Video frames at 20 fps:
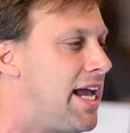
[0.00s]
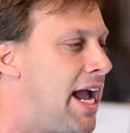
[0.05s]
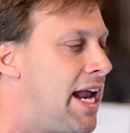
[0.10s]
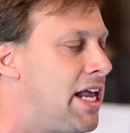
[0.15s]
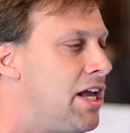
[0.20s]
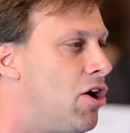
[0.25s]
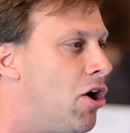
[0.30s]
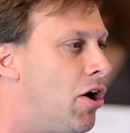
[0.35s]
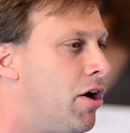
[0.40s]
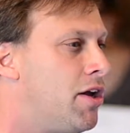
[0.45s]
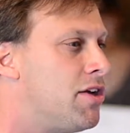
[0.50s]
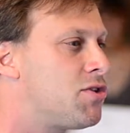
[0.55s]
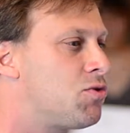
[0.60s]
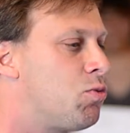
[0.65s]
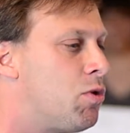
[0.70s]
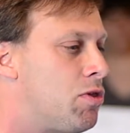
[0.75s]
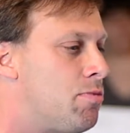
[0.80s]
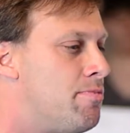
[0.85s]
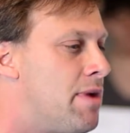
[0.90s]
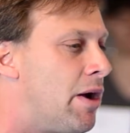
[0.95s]
any artist
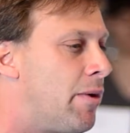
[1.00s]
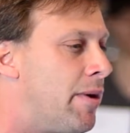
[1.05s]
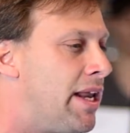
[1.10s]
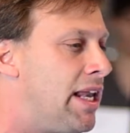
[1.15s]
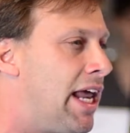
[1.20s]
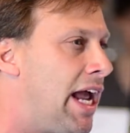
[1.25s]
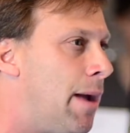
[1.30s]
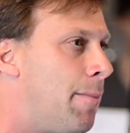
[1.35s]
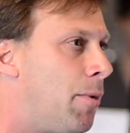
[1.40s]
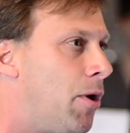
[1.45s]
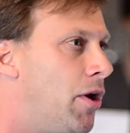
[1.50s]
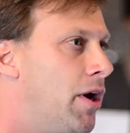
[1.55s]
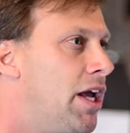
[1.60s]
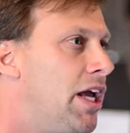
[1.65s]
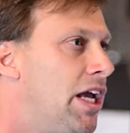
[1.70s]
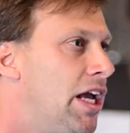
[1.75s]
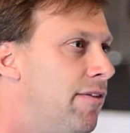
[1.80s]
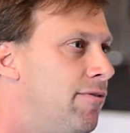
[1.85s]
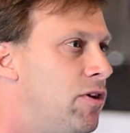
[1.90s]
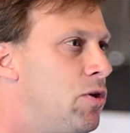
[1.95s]
with Mary Lambert.
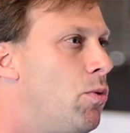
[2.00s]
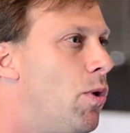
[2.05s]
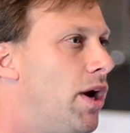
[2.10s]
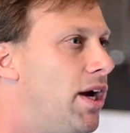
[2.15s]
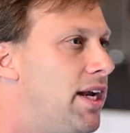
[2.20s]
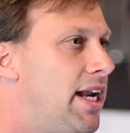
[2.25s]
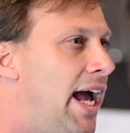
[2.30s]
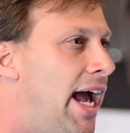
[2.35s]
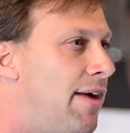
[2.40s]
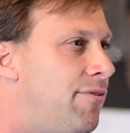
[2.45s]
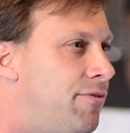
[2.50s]
If you wanted to